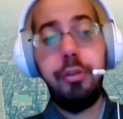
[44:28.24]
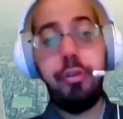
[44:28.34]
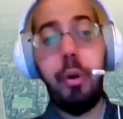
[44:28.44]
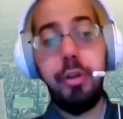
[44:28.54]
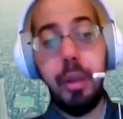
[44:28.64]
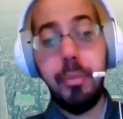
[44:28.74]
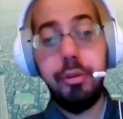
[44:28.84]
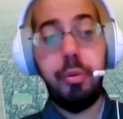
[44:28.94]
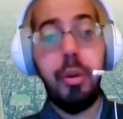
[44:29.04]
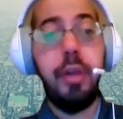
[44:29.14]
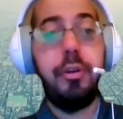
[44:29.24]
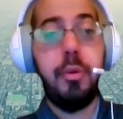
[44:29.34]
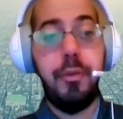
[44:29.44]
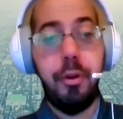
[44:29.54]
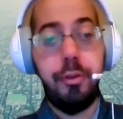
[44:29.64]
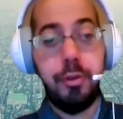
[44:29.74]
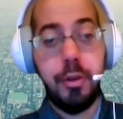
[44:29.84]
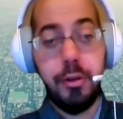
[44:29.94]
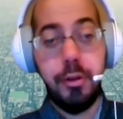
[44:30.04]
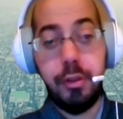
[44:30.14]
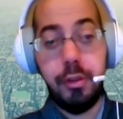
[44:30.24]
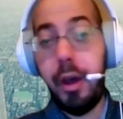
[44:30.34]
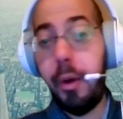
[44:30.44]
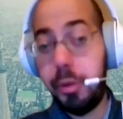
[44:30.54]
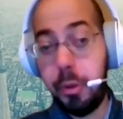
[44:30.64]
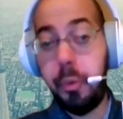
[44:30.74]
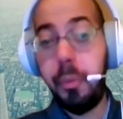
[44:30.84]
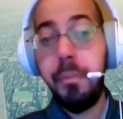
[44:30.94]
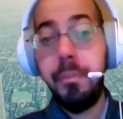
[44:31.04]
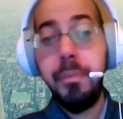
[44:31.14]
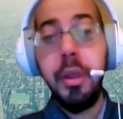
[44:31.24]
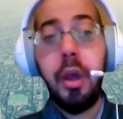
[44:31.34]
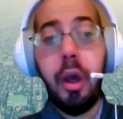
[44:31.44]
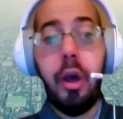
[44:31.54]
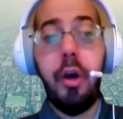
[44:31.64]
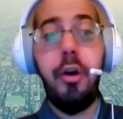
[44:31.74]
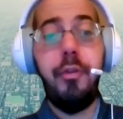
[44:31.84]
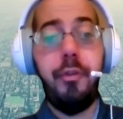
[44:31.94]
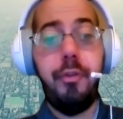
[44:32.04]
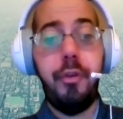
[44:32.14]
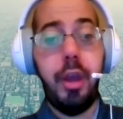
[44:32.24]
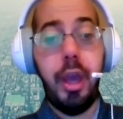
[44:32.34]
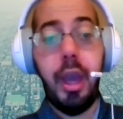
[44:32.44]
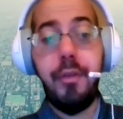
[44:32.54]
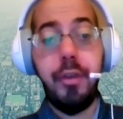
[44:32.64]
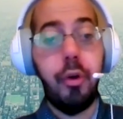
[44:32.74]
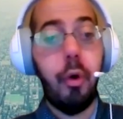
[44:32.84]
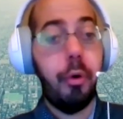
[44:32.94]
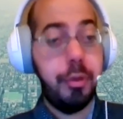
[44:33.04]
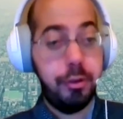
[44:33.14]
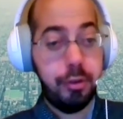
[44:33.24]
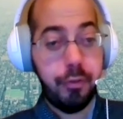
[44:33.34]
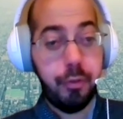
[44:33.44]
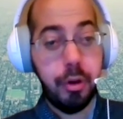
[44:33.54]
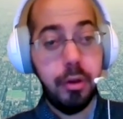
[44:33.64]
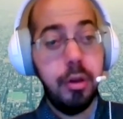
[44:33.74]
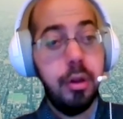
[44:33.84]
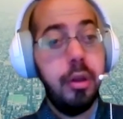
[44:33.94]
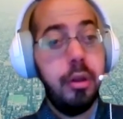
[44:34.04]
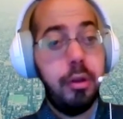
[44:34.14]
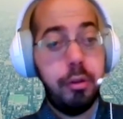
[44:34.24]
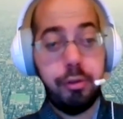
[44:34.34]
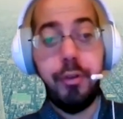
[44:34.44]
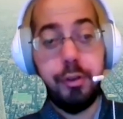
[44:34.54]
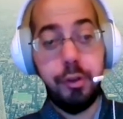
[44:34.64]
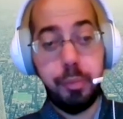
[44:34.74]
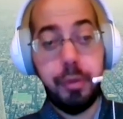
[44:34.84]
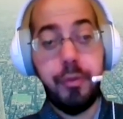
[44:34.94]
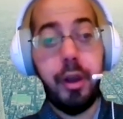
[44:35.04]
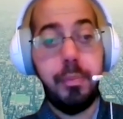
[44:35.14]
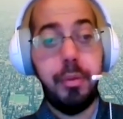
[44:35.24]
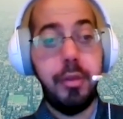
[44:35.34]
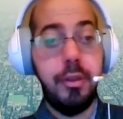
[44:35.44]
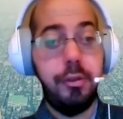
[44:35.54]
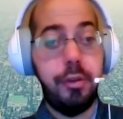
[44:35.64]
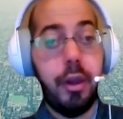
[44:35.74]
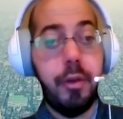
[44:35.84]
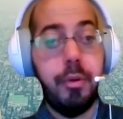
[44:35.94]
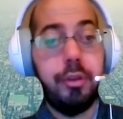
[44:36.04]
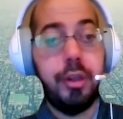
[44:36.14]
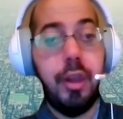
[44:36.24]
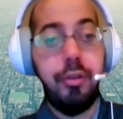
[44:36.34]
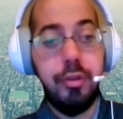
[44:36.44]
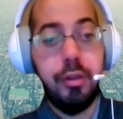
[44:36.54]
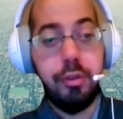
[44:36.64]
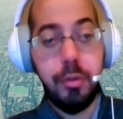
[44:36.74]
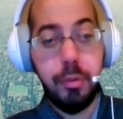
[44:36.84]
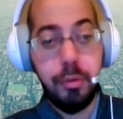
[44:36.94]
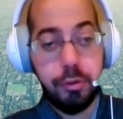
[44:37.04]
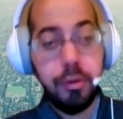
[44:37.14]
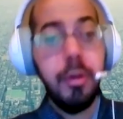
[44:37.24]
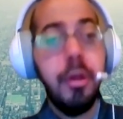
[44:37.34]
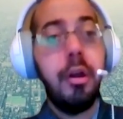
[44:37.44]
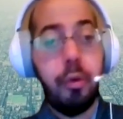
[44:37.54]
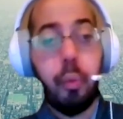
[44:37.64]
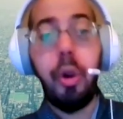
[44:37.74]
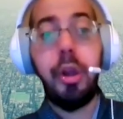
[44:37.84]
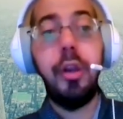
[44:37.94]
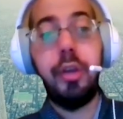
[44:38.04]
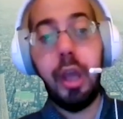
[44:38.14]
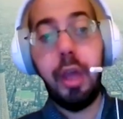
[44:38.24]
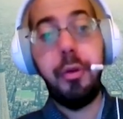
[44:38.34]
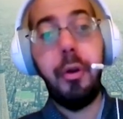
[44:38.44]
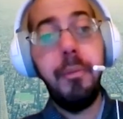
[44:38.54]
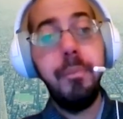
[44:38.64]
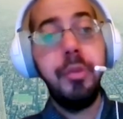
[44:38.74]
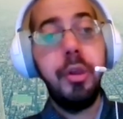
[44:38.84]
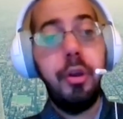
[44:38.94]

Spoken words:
and start demonstrating to universities the value of having all these different services provided by these higher education institutes working together,